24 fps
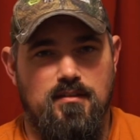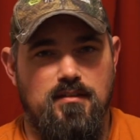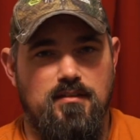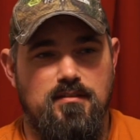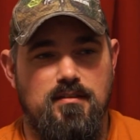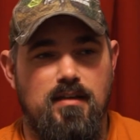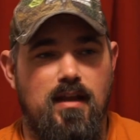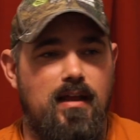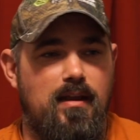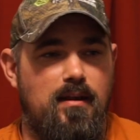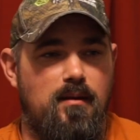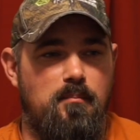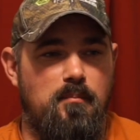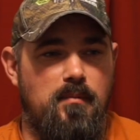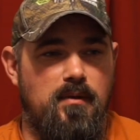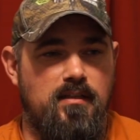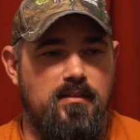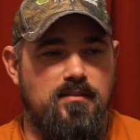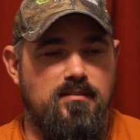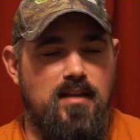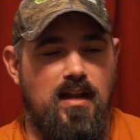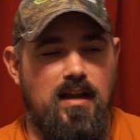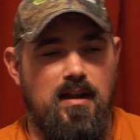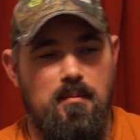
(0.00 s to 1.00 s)
He's not
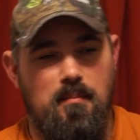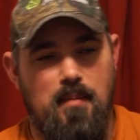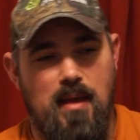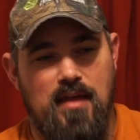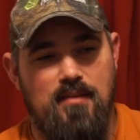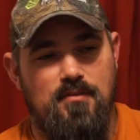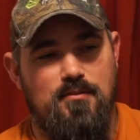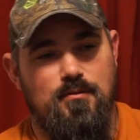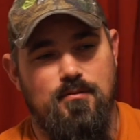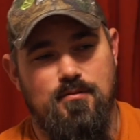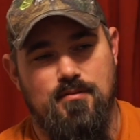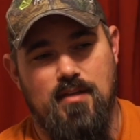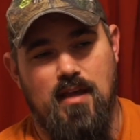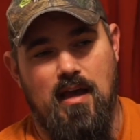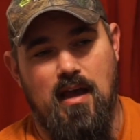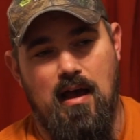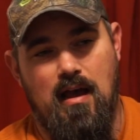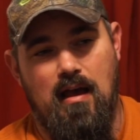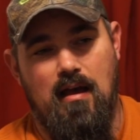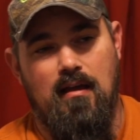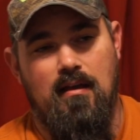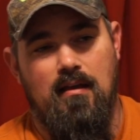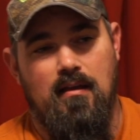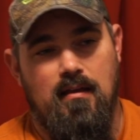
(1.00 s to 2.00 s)
a Mathews
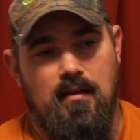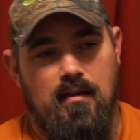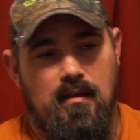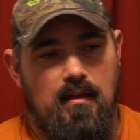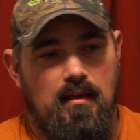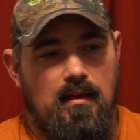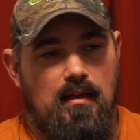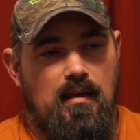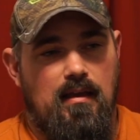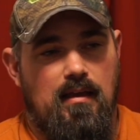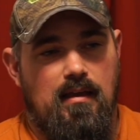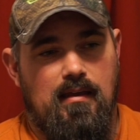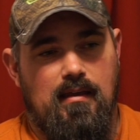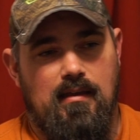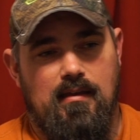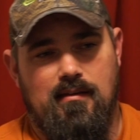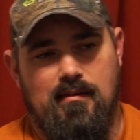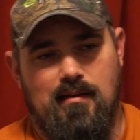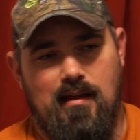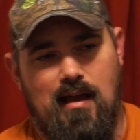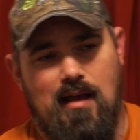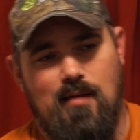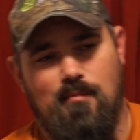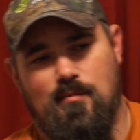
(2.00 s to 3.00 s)
guy,
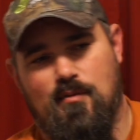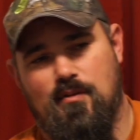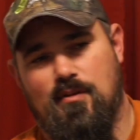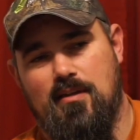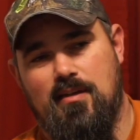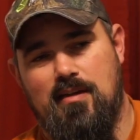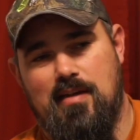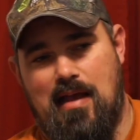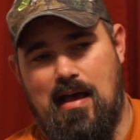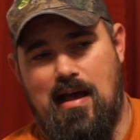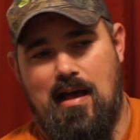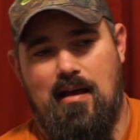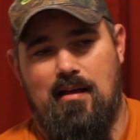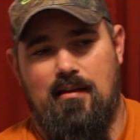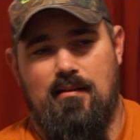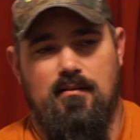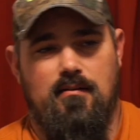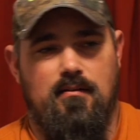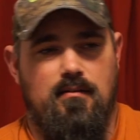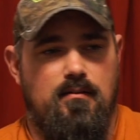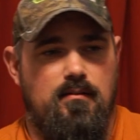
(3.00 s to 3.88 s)
and I'm really not